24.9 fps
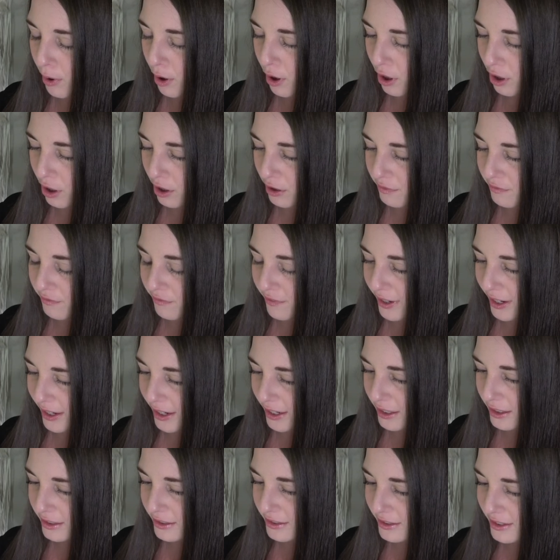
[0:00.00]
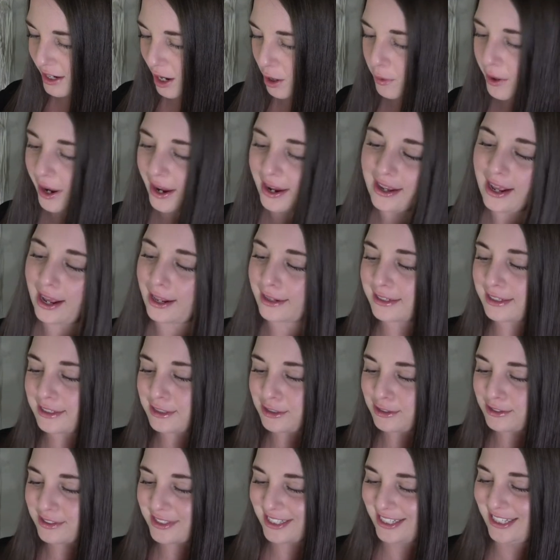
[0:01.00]
perfect, okay, I think
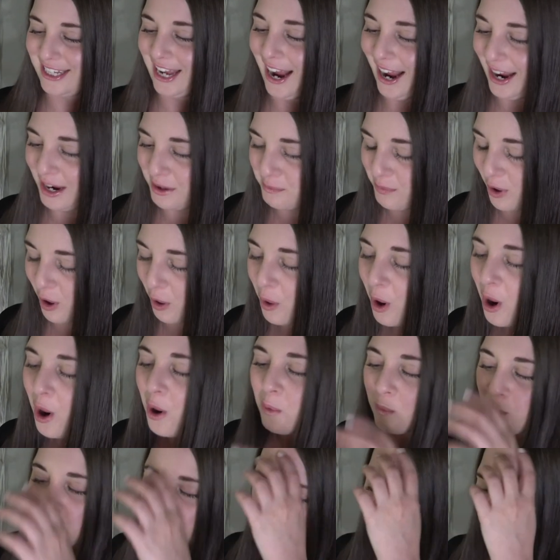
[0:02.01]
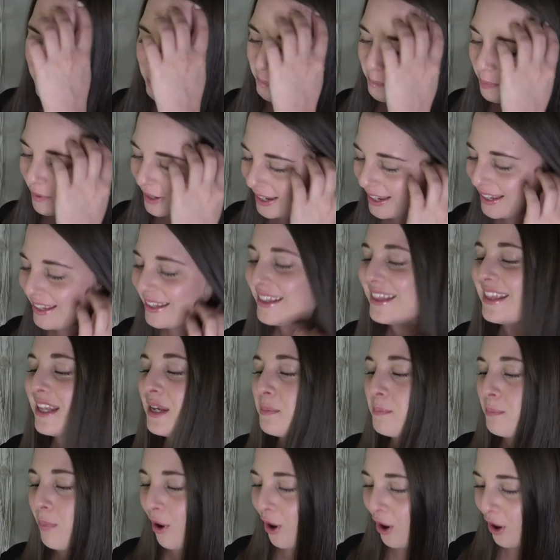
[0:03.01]
there's a typo, will be
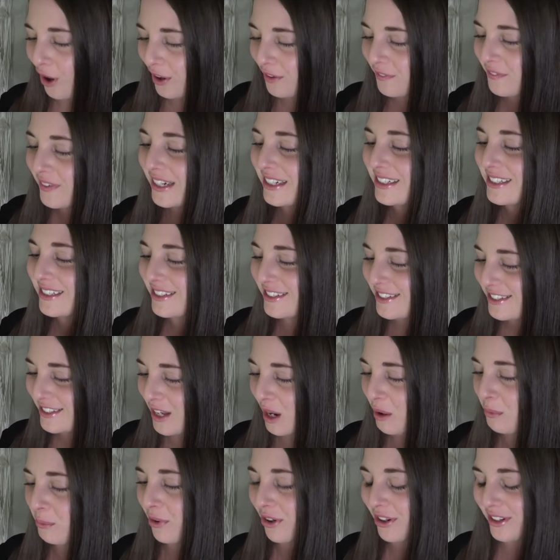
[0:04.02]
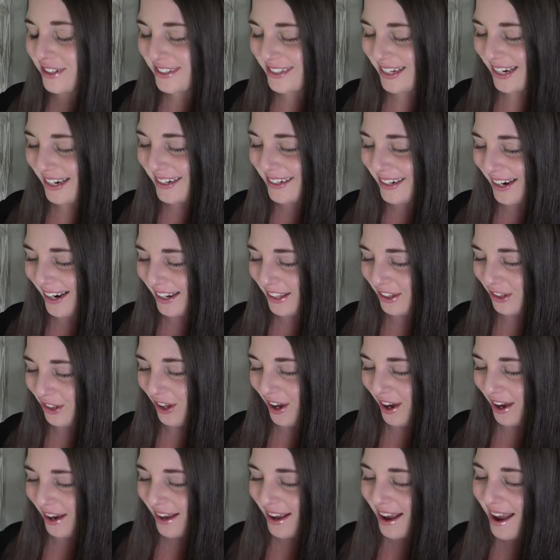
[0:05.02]
the perfect summer date night
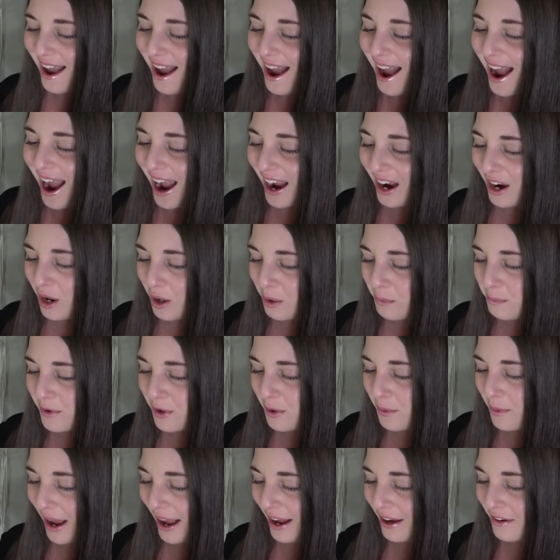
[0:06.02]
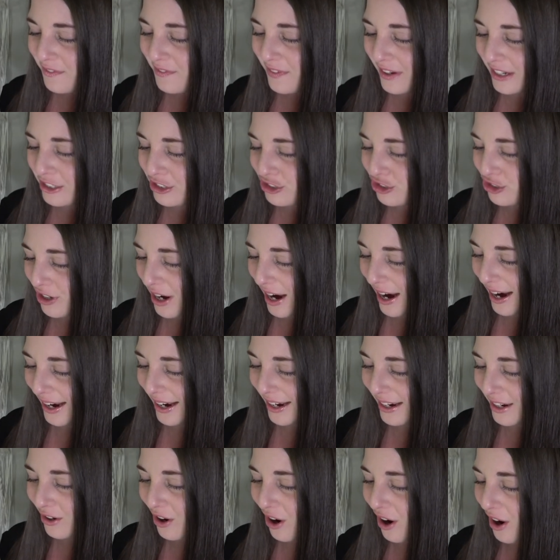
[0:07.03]
look. I hope you have fun
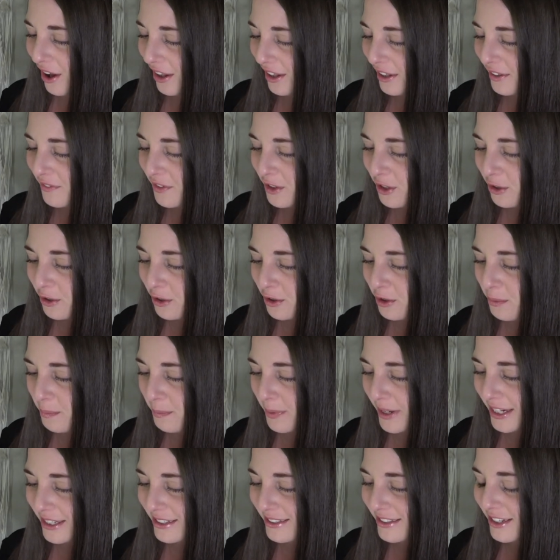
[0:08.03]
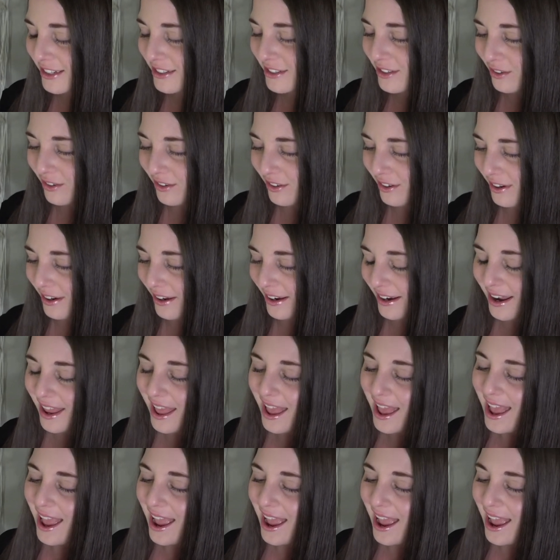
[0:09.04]
trying all of your new pieces on,